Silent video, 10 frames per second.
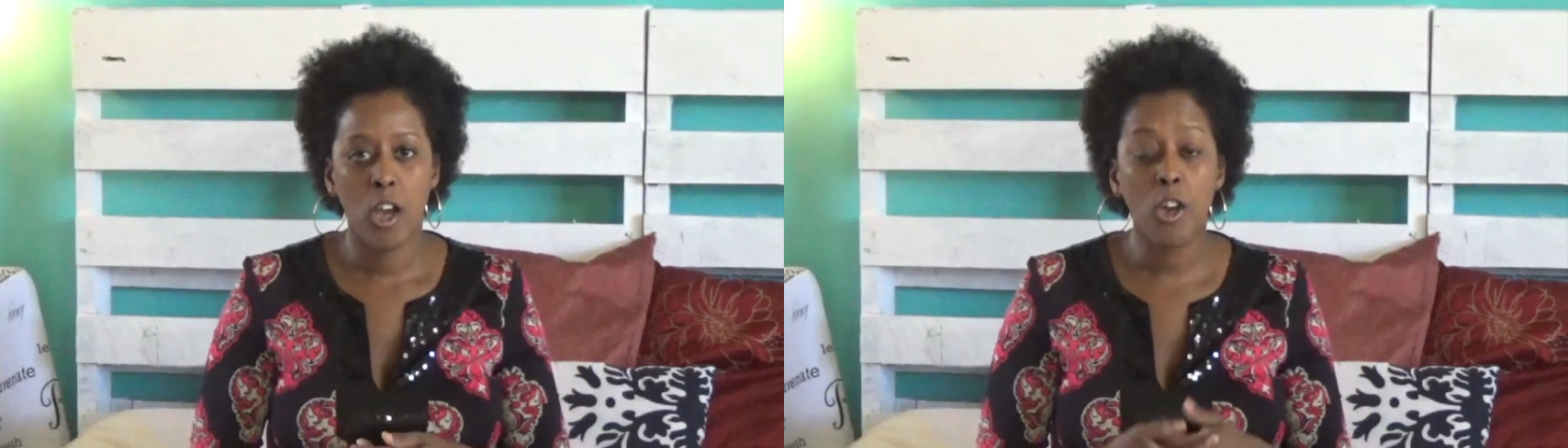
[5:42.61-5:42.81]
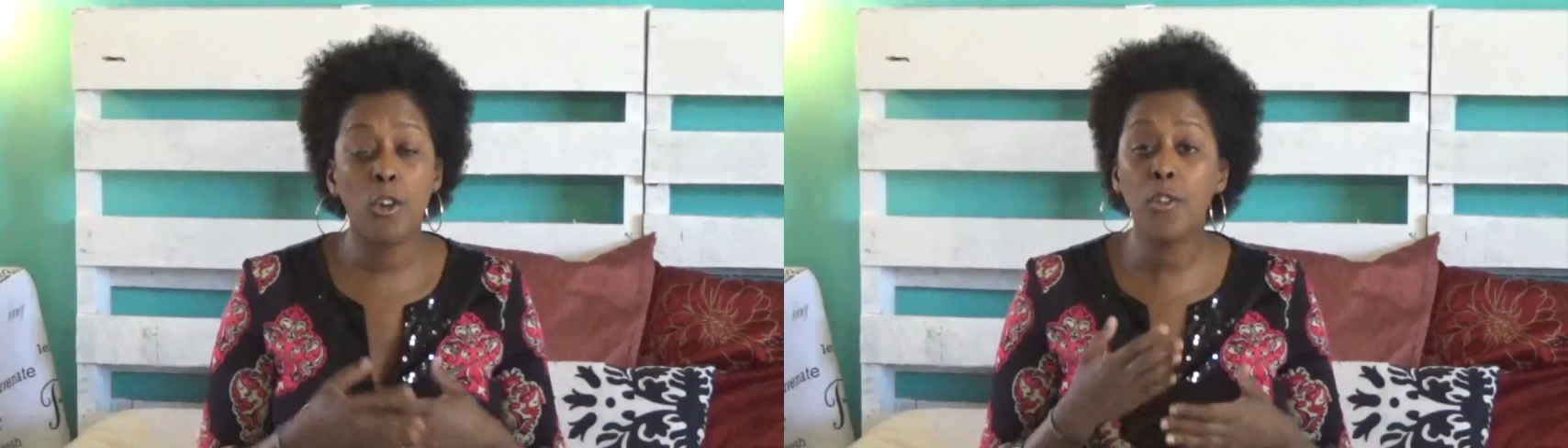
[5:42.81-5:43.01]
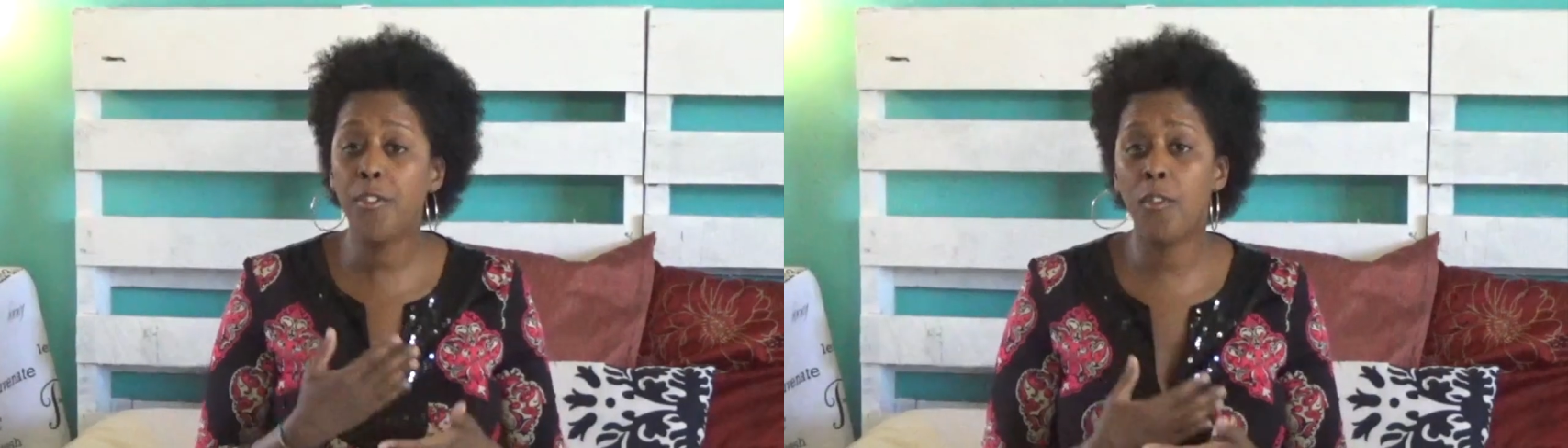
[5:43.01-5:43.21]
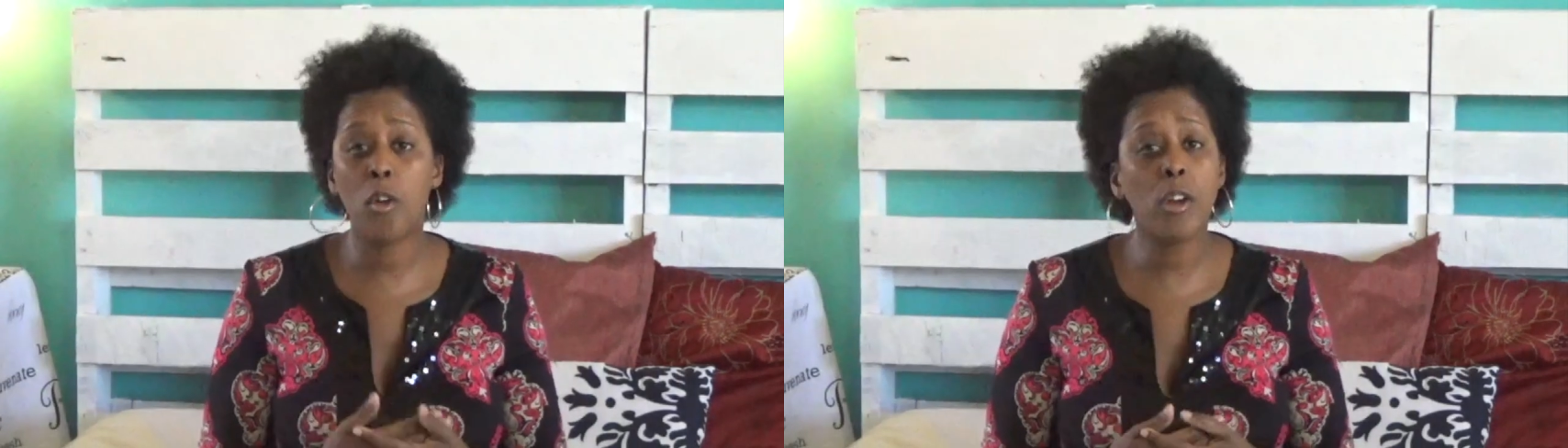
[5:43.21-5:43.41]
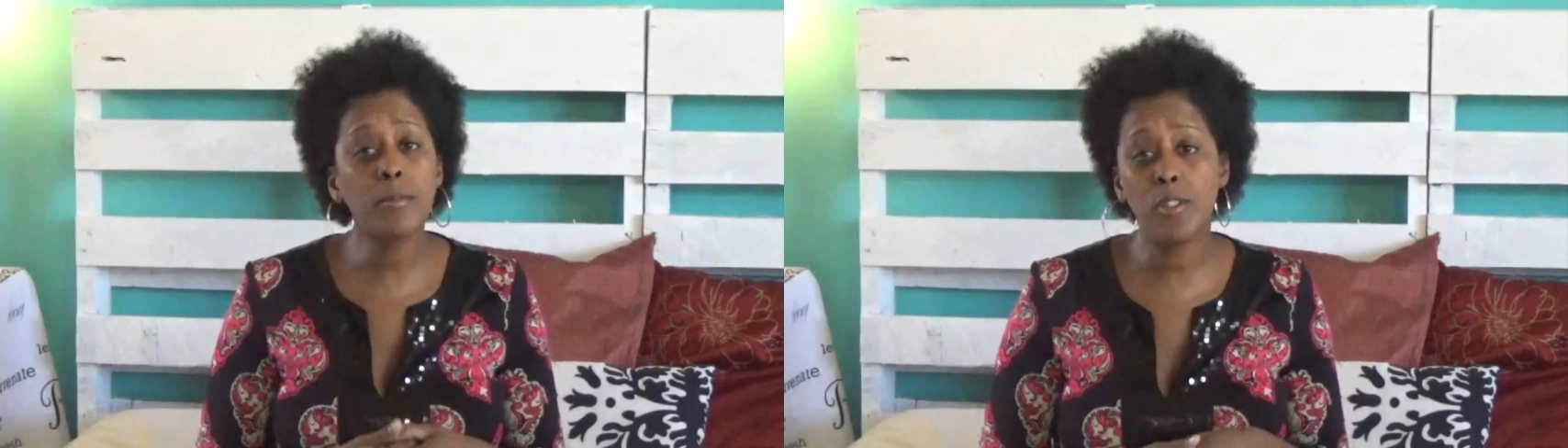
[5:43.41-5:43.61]
who
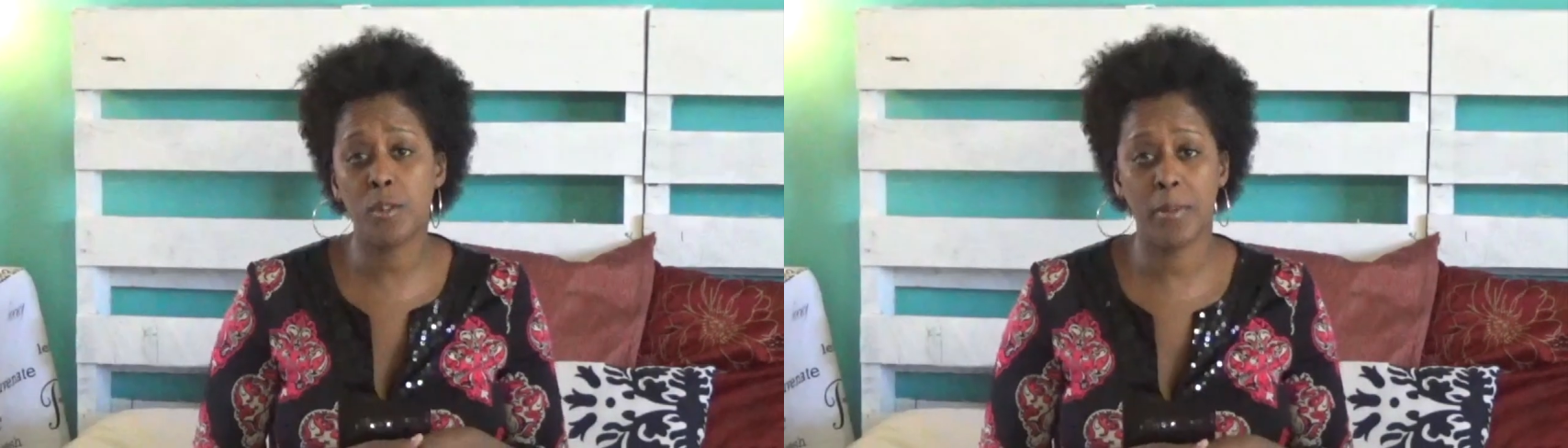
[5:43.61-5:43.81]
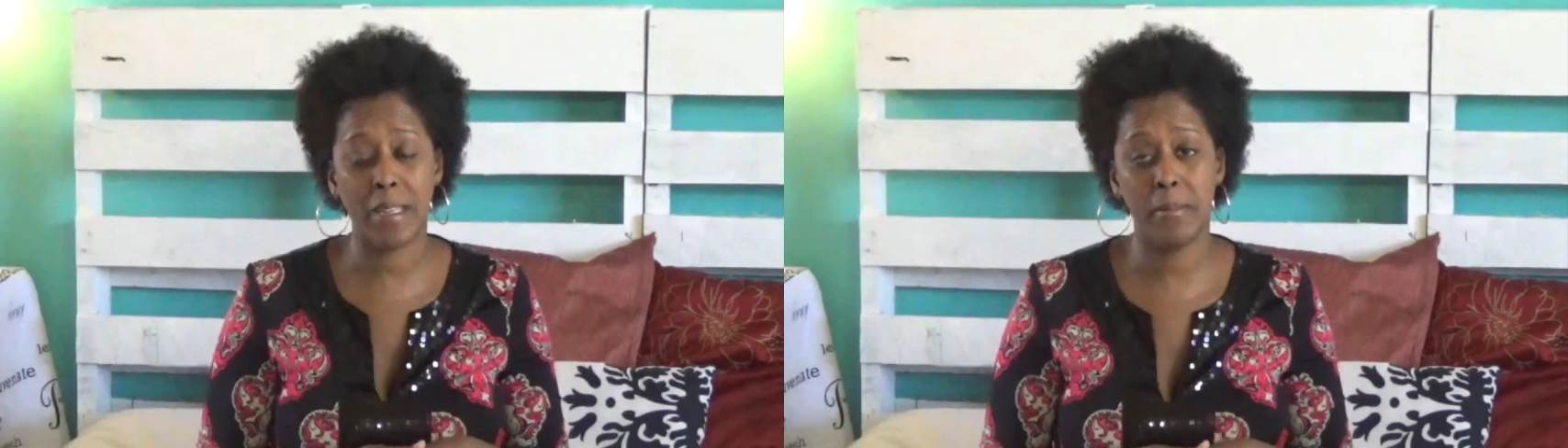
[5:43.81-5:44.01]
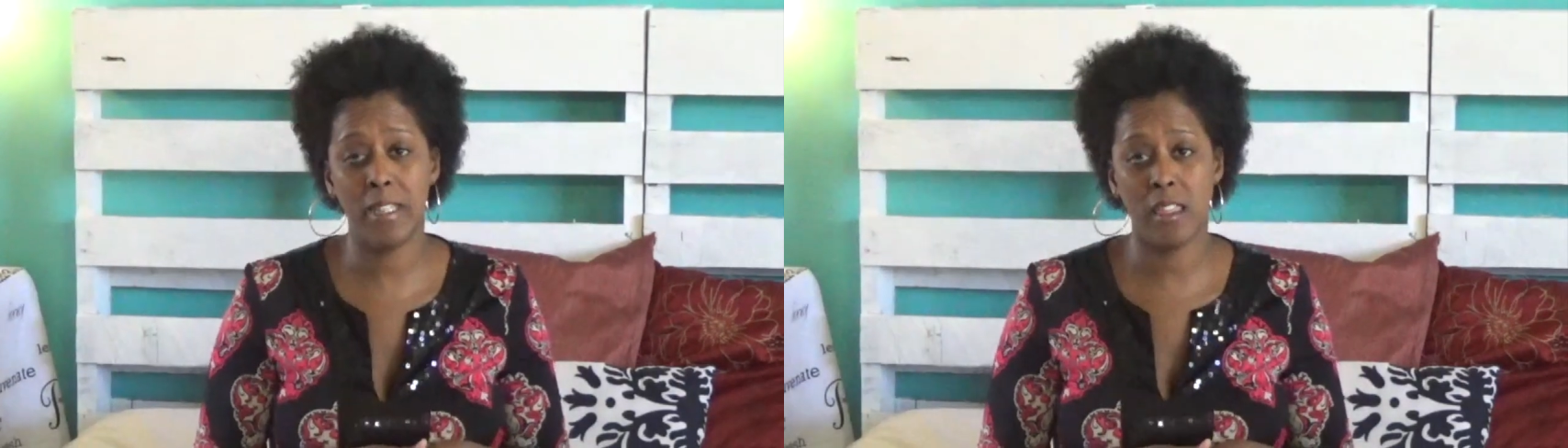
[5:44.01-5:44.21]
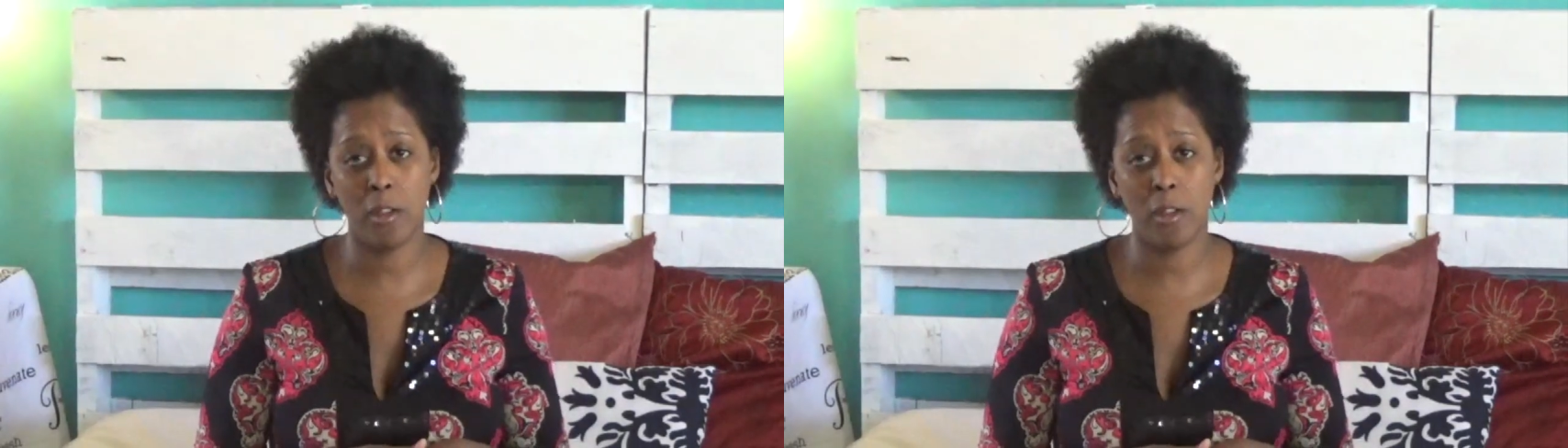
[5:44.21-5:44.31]
formed your baby in